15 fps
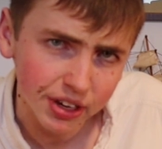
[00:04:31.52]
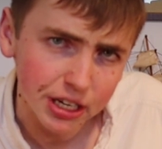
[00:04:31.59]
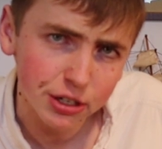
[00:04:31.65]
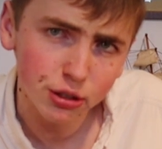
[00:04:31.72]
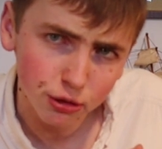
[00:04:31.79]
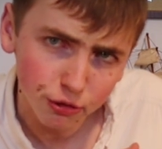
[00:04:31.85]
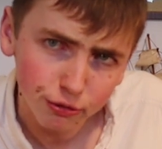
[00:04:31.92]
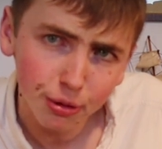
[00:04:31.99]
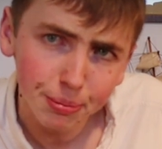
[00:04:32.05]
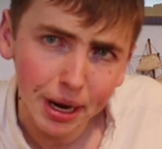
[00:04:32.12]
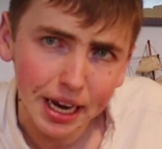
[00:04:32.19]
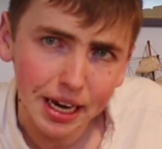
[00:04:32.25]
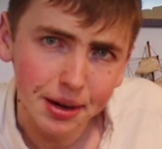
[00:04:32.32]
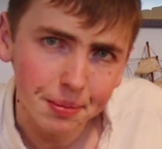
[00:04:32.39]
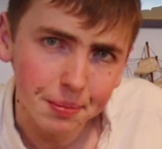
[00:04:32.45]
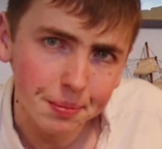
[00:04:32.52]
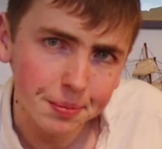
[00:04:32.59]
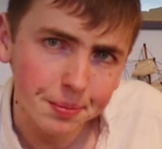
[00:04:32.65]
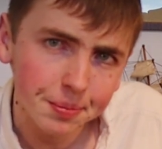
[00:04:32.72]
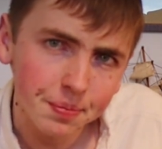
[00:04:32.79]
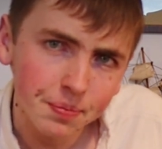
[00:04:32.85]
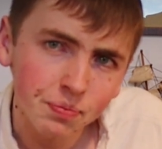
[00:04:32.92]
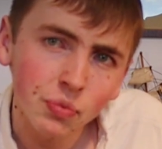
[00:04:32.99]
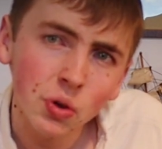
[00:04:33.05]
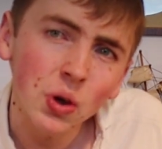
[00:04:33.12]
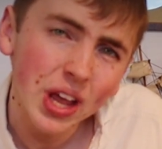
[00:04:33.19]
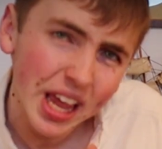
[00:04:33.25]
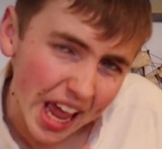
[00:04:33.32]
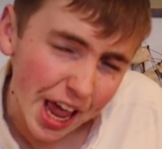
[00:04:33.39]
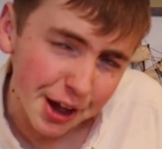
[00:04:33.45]
of it remain.
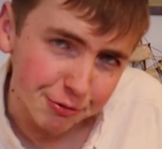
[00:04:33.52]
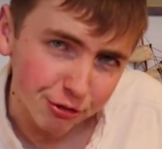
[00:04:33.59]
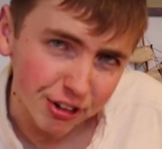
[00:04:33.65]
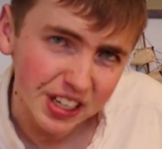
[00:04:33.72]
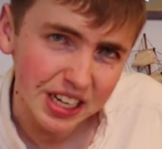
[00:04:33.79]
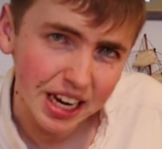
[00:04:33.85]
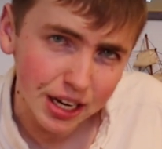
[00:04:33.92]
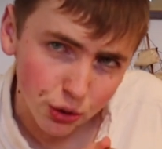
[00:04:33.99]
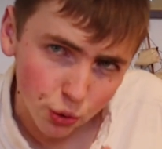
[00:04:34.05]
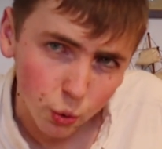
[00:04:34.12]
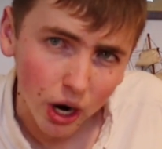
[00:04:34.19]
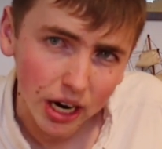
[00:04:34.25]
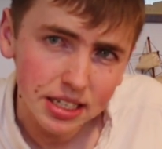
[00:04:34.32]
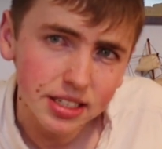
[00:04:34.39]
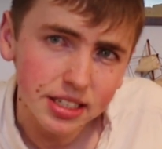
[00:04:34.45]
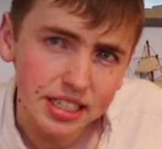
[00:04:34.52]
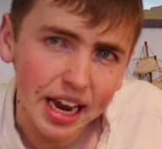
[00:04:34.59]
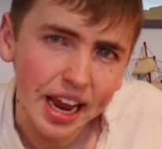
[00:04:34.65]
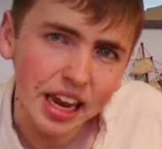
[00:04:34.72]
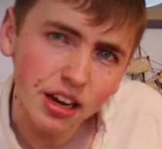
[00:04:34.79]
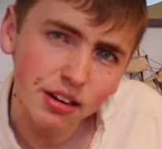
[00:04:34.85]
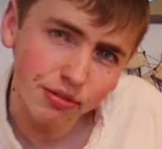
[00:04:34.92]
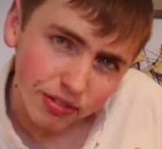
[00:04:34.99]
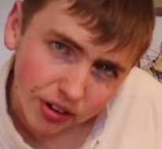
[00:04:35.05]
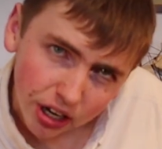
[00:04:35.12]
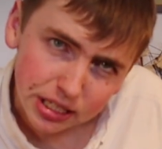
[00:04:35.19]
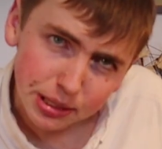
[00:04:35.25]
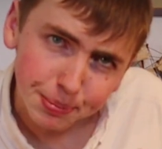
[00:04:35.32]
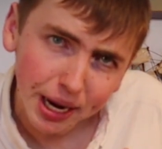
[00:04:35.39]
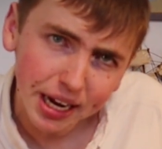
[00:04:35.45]
Every day, twice a day, it
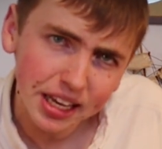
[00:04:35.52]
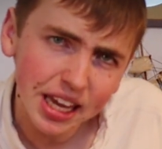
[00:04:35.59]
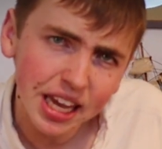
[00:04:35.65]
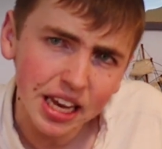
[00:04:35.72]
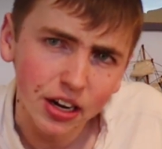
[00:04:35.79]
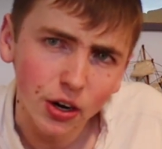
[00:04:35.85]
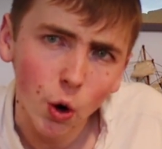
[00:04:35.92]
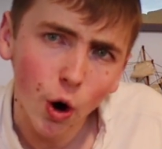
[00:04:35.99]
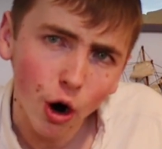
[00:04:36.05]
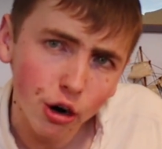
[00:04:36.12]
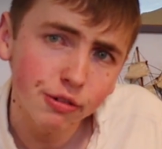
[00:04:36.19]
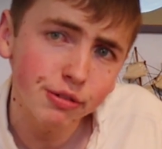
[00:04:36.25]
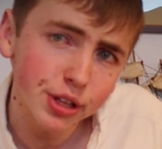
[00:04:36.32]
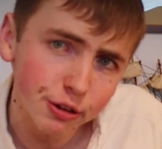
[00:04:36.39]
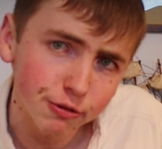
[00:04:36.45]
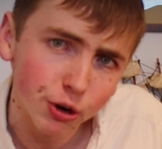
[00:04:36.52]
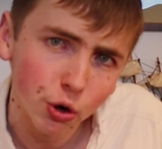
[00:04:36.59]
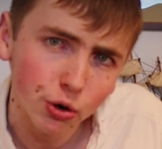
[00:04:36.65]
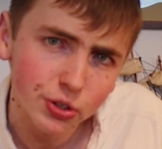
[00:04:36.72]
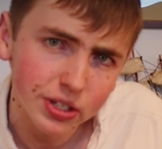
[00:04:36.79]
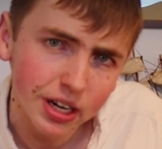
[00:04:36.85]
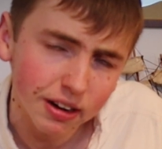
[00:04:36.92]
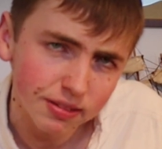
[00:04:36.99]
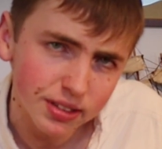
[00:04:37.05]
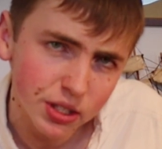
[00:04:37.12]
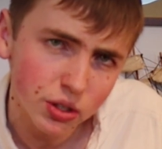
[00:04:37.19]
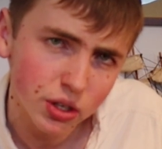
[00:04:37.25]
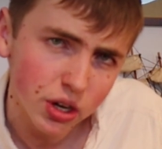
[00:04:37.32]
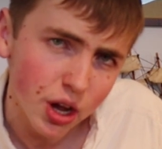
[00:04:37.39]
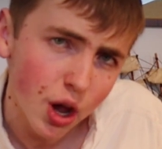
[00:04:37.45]
floods back in over the rock
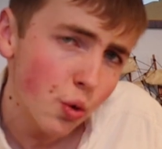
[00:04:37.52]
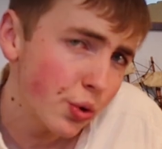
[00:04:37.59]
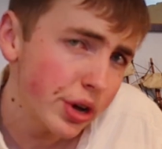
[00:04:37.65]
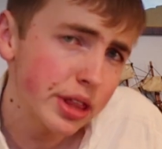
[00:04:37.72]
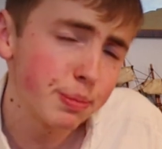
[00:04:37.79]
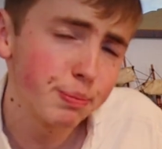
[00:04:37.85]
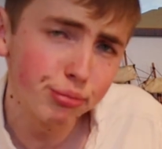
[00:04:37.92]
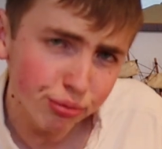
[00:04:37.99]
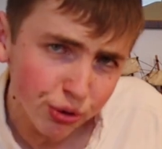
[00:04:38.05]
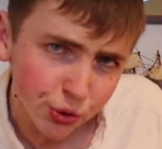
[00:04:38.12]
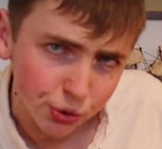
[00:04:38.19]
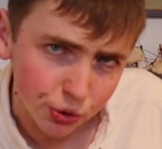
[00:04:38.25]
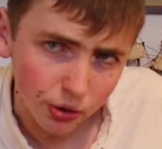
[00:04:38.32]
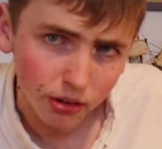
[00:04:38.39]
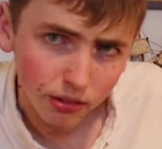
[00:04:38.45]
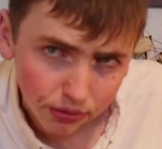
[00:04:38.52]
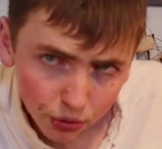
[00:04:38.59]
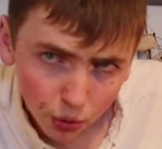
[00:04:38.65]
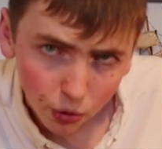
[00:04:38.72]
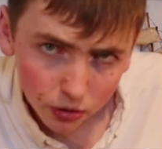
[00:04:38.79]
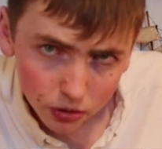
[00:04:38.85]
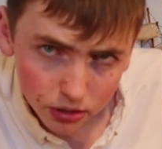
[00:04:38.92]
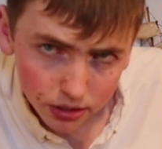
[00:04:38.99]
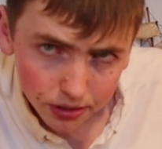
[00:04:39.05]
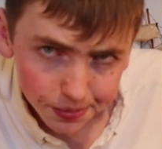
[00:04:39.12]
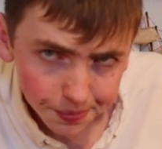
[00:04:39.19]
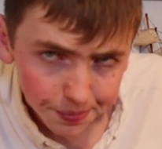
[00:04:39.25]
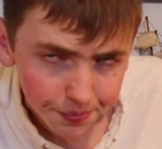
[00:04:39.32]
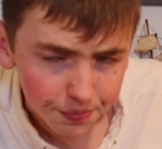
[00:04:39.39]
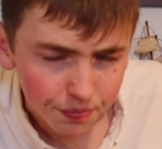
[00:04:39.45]
shells with brutal force.
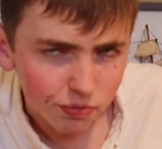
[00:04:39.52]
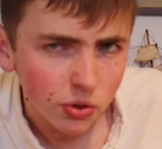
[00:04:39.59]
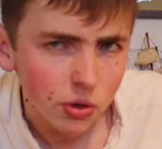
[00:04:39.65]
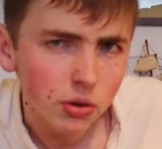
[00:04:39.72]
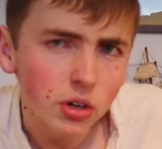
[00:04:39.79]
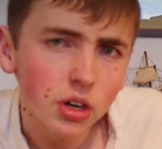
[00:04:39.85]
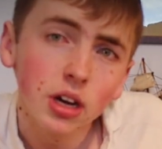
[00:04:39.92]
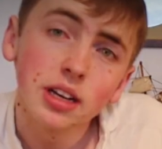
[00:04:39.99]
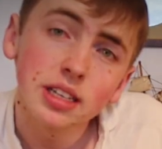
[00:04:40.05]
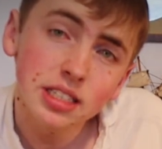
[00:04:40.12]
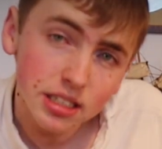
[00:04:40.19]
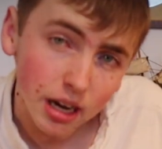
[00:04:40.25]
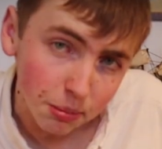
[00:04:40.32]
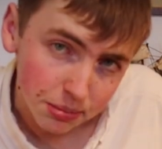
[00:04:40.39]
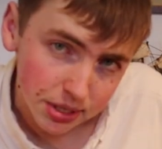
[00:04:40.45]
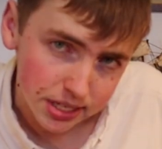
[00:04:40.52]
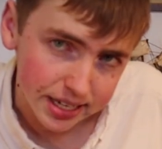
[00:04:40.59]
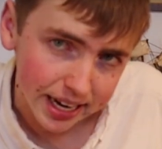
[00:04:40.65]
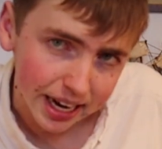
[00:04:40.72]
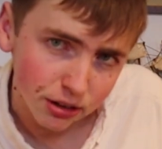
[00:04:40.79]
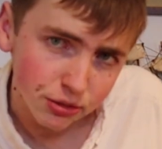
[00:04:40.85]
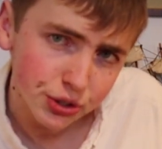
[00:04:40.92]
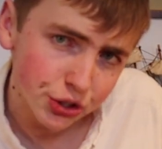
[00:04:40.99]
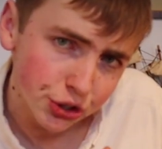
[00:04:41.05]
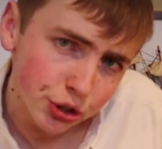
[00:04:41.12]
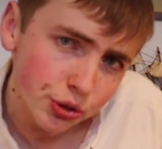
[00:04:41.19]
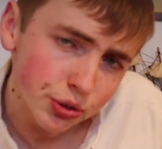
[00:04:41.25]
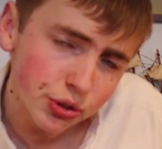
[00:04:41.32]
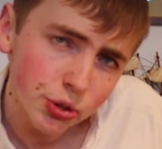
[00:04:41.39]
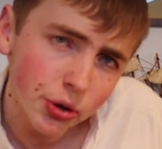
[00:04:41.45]
Some snails
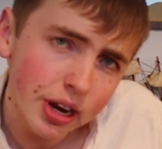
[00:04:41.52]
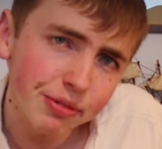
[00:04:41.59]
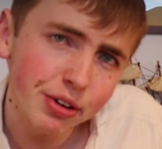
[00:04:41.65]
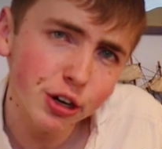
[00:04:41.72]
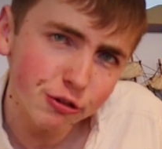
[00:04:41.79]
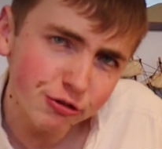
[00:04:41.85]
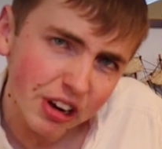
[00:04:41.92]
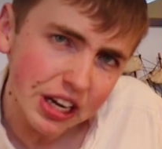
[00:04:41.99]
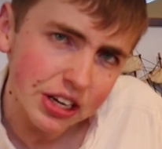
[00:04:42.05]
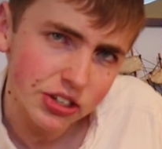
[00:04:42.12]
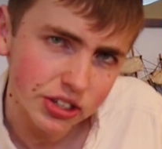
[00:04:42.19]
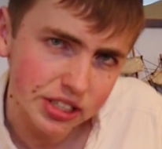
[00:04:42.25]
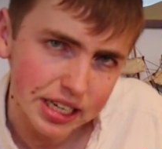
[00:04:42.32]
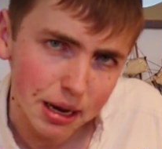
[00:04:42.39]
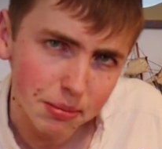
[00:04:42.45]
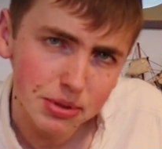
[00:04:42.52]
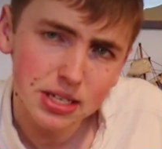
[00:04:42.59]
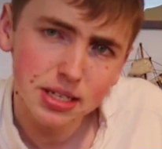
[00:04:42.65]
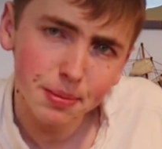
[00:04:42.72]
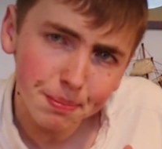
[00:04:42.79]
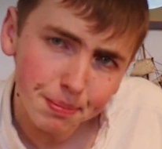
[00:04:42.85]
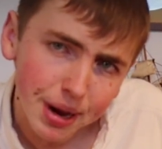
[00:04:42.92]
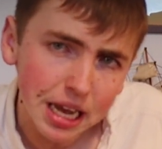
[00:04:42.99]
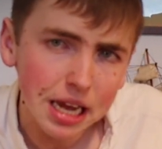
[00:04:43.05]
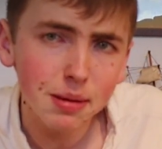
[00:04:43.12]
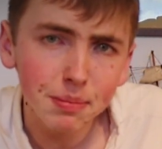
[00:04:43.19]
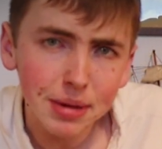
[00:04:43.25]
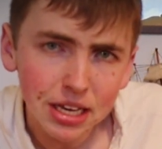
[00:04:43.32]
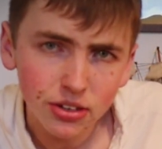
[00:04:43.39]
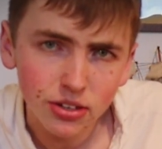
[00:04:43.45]
choose to live at greater depths, many
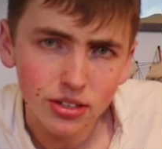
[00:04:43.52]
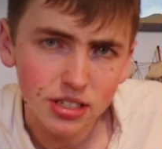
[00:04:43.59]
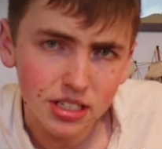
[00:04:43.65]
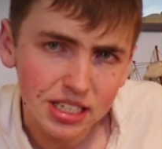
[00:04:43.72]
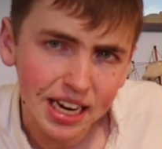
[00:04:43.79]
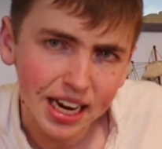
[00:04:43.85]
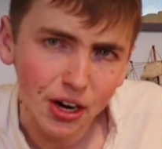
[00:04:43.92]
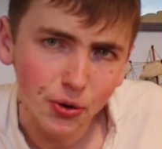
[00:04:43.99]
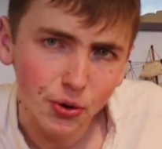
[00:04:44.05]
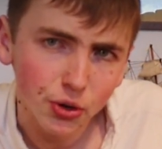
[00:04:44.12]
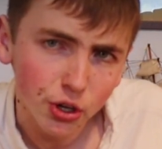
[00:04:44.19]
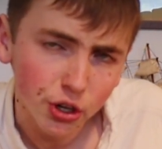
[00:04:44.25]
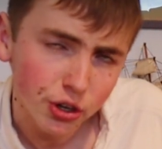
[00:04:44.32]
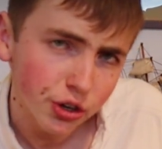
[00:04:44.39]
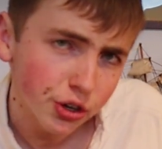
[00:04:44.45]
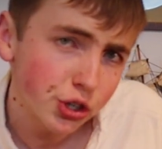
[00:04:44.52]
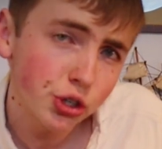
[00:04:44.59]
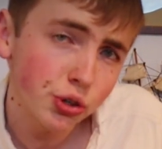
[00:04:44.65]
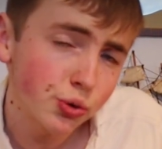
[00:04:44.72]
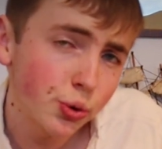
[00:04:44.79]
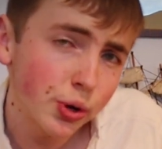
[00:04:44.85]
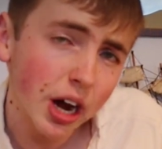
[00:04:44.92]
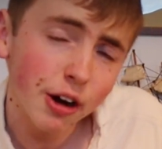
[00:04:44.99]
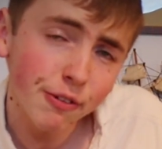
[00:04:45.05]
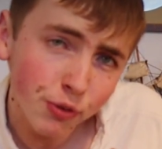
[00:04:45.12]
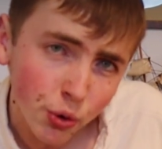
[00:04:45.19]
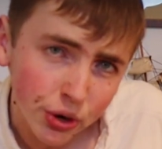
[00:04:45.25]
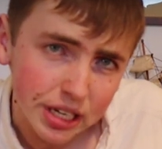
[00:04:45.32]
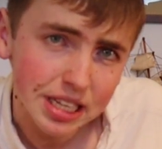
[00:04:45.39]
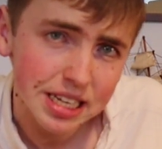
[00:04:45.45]
meters down, to
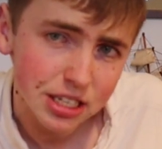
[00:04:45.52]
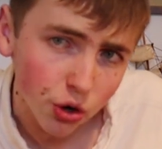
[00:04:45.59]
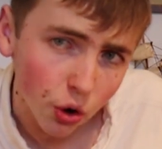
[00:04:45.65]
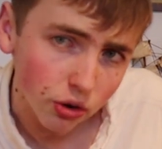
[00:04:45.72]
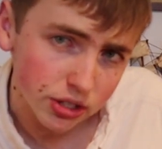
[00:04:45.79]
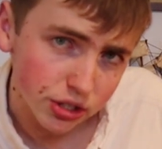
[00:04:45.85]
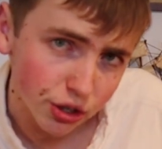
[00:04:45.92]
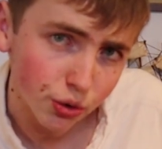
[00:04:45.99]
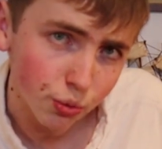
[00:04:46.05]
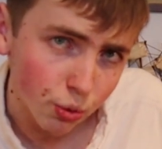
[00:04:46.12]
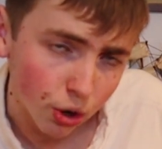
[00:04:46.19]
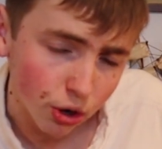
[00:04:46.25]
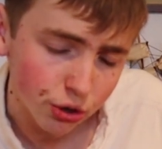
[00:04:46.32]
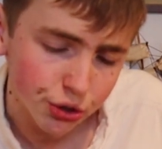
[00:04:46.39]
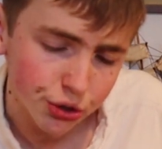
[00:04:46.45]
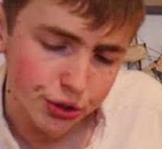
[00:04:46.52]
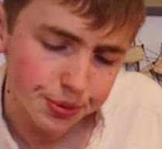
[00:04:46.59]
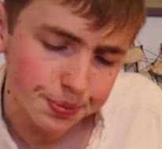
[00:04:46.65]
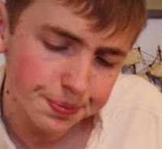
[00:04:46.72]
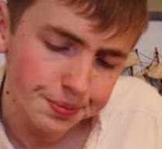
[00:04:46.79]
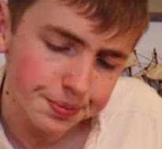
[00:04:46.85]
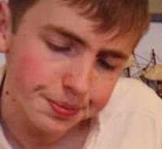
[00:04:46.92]
avoid this constant wash.